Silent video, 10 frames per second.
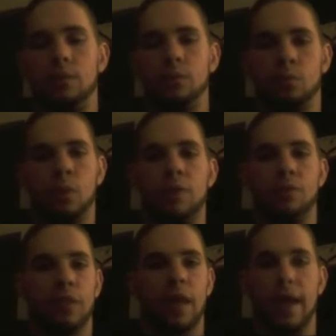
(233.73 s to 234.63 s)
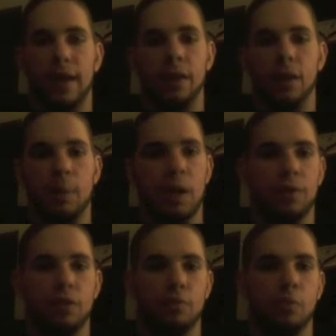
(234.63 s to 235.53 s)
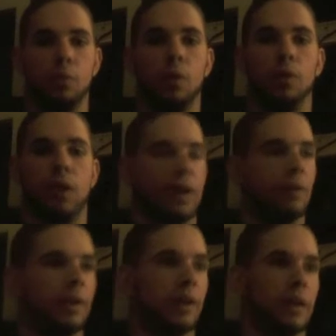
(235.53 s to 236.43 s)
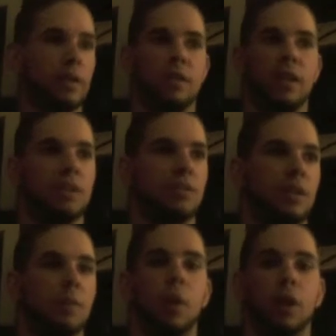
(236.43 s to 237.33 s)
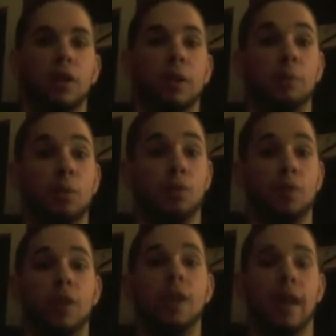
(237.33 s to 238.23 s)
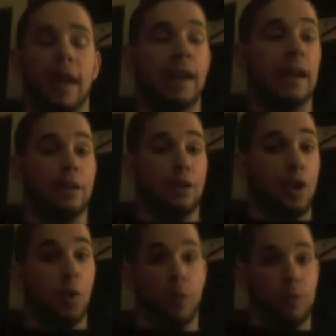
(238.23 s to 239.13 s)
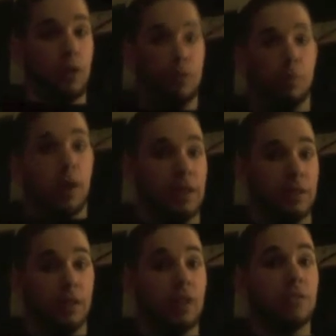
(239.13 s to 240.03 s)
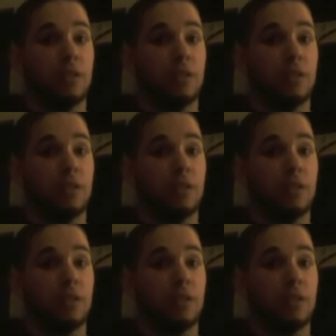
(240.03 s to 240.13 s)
red flag about this Marrone hiring is that it's a marketing move, and I know that Russ Brandon does